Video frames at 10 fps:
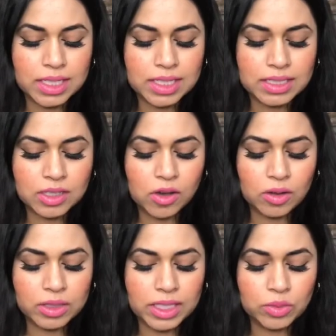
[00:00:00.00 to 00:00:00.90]
is
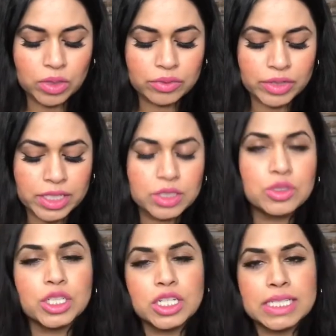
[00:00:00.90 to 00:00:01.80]
called the Wilfred
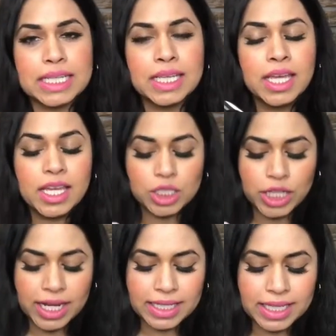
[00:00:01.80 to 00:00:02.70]
Dujardin
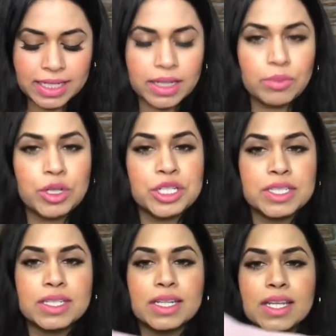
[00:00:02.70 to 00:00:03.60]
jacket and I
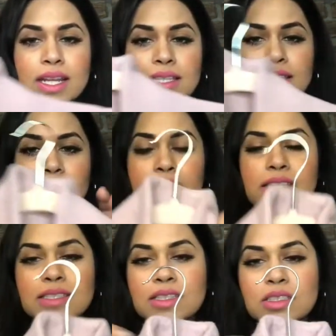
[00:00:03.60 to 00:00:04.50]
purchased it in a
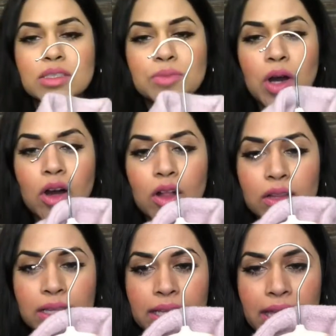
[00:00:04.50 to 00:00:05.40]
size
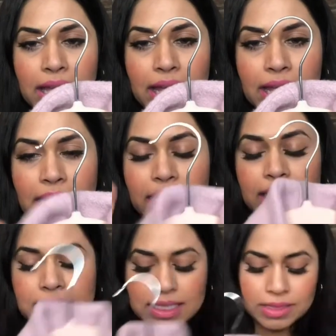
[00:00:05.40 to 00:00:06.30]
small
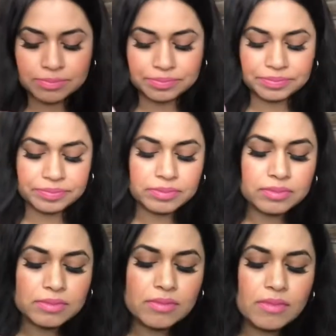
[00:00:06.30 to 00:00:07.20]
and
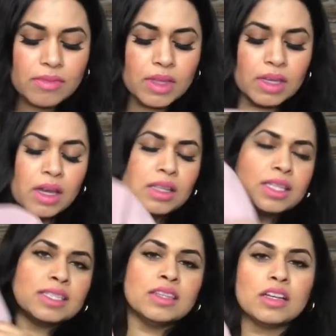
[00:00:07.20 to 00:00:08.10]
uh,
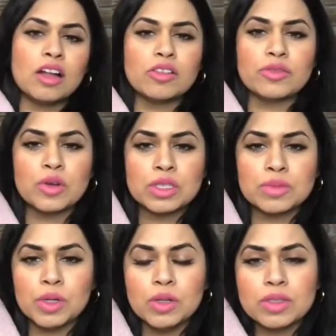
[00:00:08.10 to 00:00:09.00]
it's in the color Rose
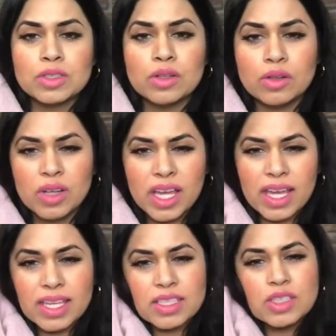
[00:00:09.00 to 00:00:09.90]
Smoke, so
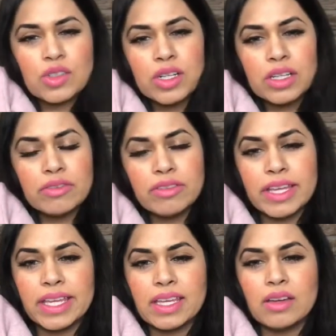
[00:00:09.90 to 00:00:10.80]
it's sort of
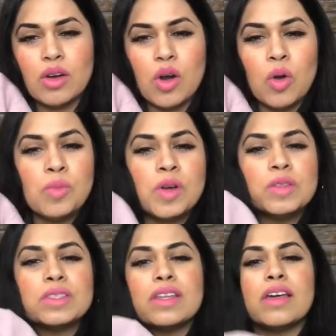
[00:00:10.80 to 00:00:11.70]
like
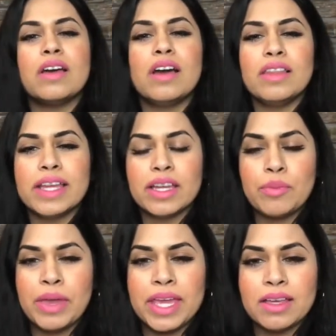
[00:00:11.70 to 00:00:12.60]
almost like
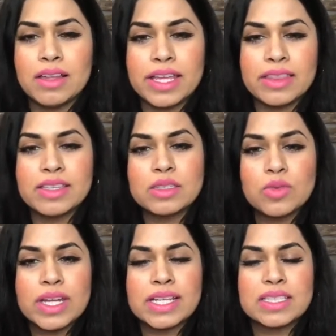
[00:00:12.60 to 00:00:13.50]
a pink like this
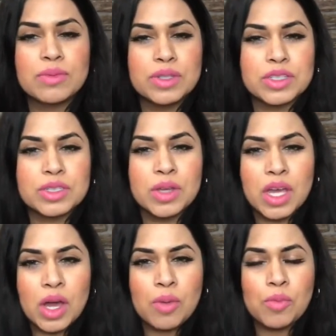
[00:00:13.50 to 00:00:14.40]
one, except there's
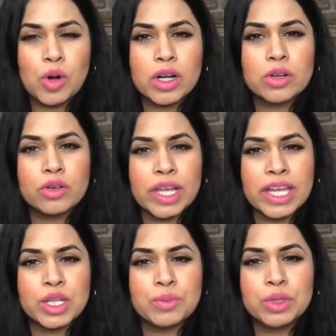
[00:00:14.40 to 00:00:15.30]
more
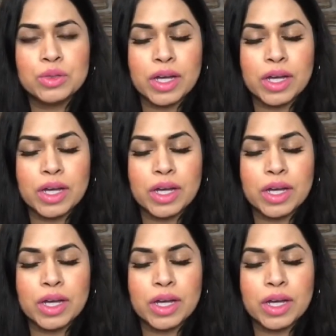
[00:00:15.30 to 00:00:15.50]
grayish blue